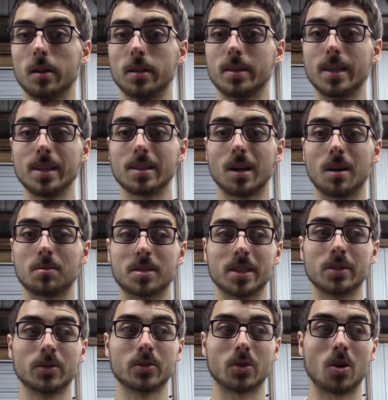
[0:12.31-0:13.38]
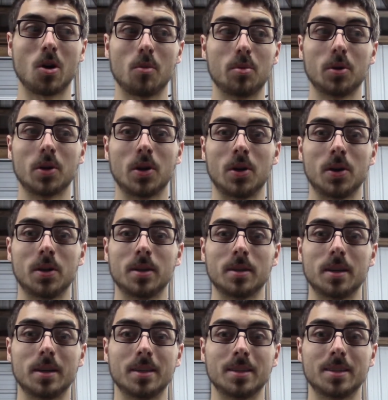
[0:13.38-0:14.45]
T-top seals are all put on
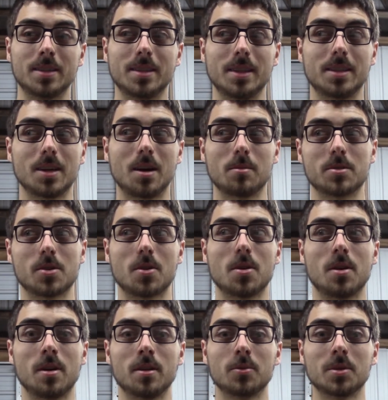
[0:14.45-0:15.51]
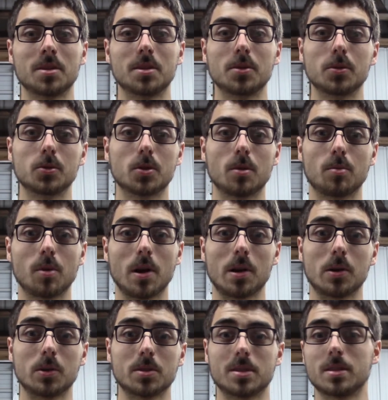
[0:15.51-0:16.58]
and the T-tops are on with the new drip
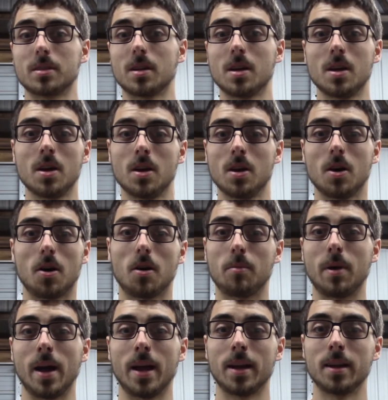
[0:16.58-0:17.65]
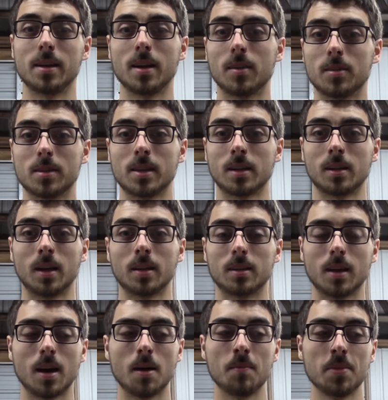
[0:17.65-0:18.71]
rails and all painted and everything like
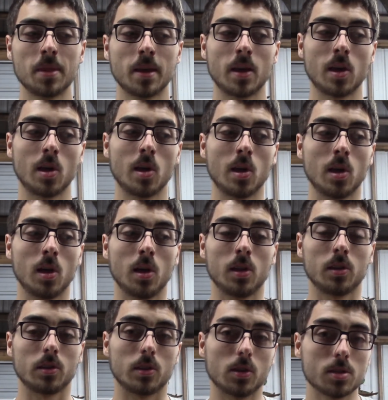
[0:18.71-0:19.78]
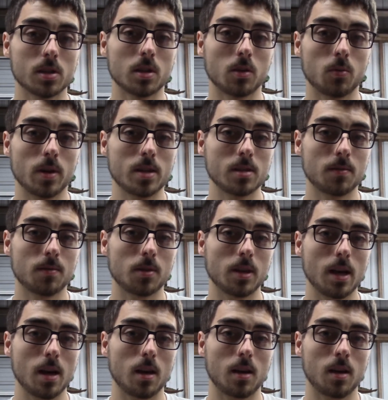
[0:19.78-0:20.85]
that. There's a good reason for that.